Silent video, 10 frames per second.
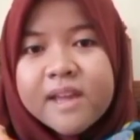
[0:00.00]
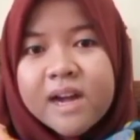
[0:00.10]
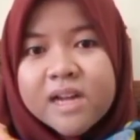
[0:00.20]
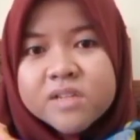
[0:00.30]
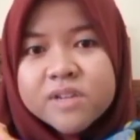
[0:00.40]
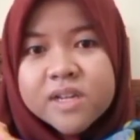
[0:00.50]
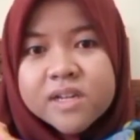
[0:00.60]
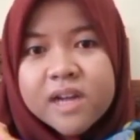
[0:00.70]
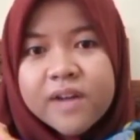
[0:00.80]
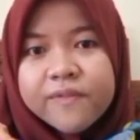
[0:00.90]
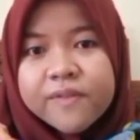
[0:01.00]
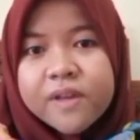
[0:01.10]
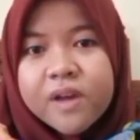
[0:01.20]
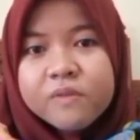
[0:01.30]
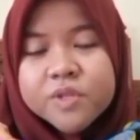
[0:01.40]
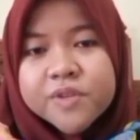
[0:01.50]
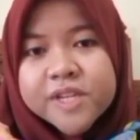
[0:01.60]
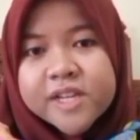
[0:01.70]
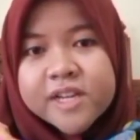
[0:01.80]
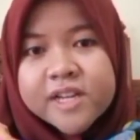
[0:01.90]
I drink a coffee. I would
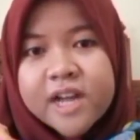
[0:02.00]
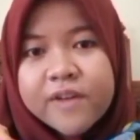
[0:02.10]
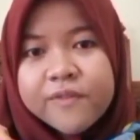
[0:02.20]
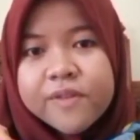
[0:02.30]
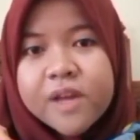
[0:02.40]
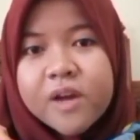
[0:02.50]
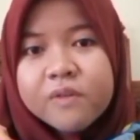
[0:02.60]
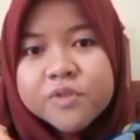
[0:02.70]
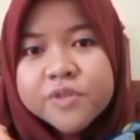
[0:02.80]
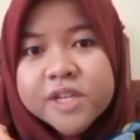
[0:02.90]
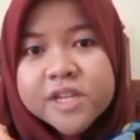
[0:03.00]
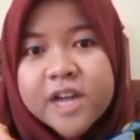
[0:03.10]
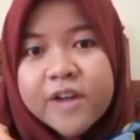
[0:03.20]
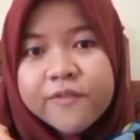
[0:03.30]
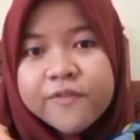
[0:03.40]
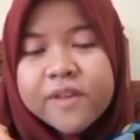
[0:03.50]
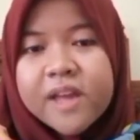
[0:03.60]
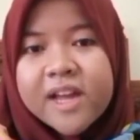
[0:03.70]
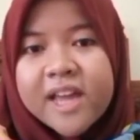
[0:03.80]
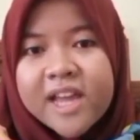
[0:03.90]
drink a coffee.
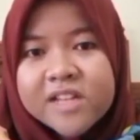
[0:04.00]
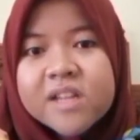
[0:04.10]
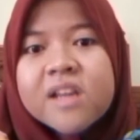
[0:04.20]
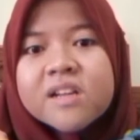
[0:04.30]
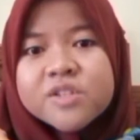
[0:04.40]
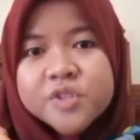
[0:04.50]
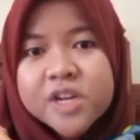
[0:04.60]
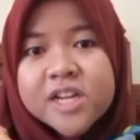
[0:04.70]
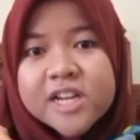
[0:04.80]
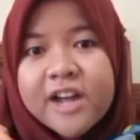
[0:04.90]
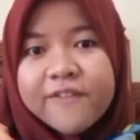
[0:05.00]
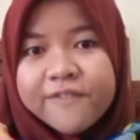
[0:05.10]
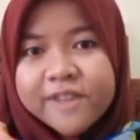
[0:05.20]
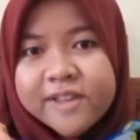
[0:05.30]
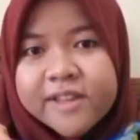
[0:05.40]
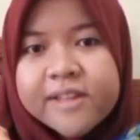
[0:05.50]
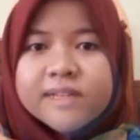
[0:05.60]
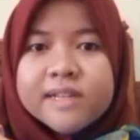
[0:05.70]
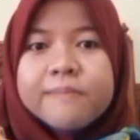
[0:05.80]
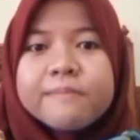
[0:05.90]
I had drunk a coffee.
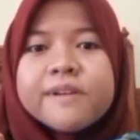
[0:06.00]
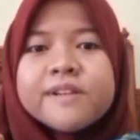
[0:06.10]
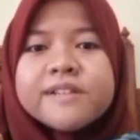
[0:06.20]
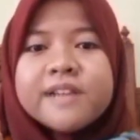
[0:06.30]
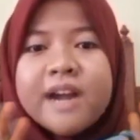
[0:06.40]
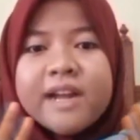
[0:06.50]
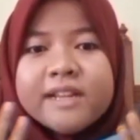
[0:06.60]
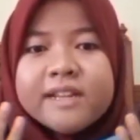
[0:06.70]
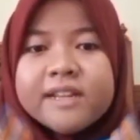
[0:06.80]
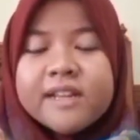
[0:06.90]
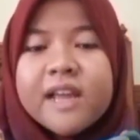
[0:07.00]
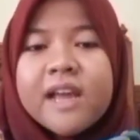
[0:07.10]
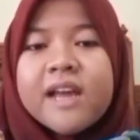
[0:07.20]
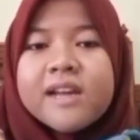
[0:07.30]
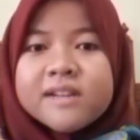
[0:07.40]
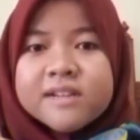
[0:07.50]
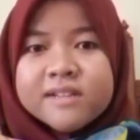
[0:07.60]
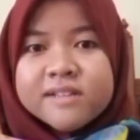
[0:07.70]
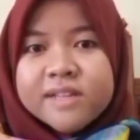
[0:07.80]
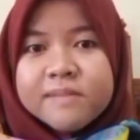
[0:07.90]
Number 9.
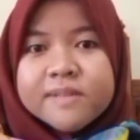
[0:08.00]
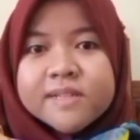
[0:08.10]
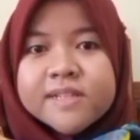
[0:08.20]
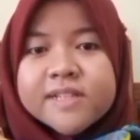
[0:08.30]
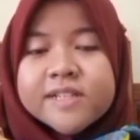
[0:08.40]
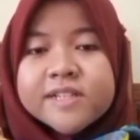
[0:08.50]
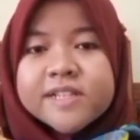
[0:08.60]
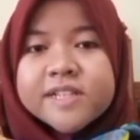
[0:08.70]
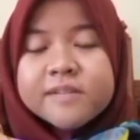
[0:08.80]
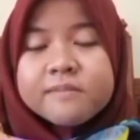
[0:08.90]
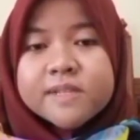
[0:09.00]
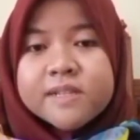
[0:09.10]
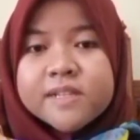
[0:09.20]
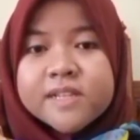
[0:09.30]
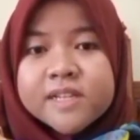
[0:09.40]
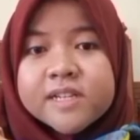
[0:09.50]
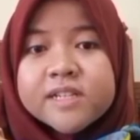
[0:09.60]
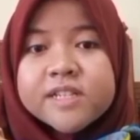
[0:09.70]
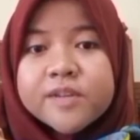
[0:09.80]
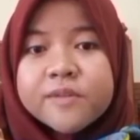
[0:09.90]
They mislead her. They are misleading her.
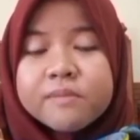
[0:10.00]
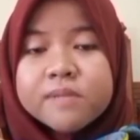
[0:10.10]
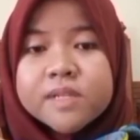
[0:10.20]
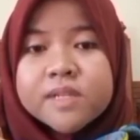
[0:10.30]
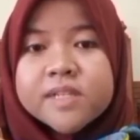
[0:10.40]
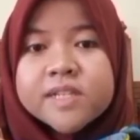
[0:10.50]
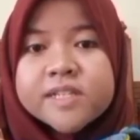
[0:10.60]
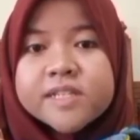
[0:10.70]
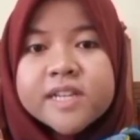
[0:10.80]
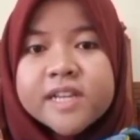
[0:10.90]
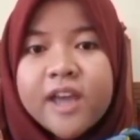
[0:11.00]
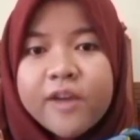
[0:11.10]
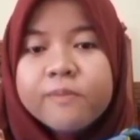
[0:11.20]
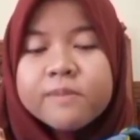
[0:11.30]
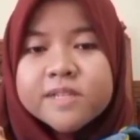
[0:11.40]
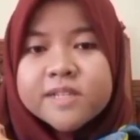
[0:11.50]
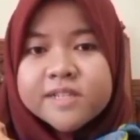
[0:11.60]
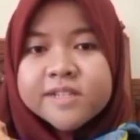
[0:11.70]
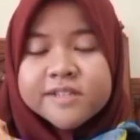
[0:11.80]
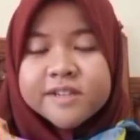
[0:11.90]
They will mislead her. They have
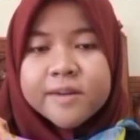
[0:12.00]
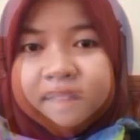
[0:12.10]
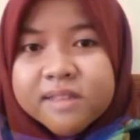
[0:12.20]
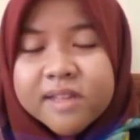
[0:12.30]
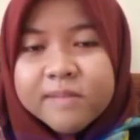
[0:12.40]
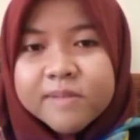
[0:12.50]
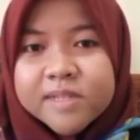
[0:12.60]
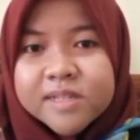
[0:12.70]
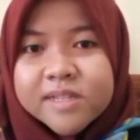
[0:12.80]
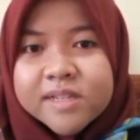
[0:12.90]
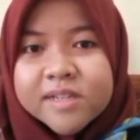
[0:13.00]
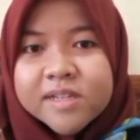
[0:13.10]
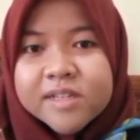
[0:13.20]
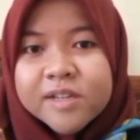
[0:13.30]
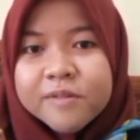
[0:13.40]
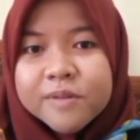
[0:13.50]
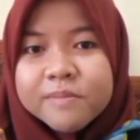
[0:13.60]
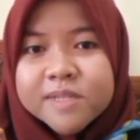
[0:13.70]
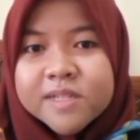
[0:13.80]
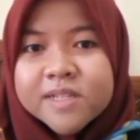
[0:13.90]
mislead her. They mislead her. They were
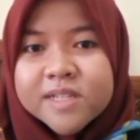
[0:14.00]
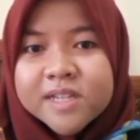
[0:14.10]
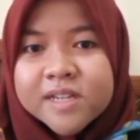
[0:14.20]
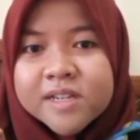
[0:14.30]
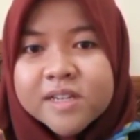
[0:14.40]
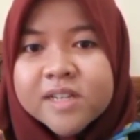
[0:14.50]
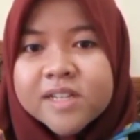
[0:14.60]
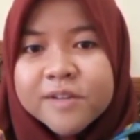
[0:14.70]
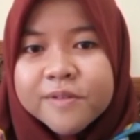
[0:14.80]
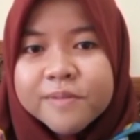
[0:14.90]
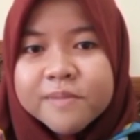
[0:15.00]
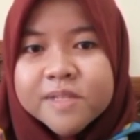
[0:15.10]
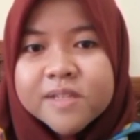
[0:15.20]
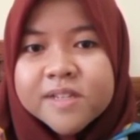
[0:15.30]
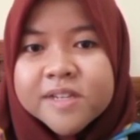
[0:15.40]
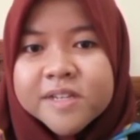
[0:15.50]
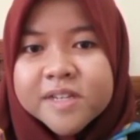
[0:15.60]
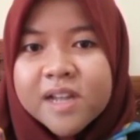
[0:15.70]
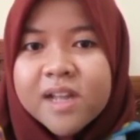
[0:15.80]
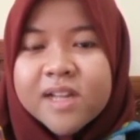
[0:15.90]
misleading her. They would mislead her.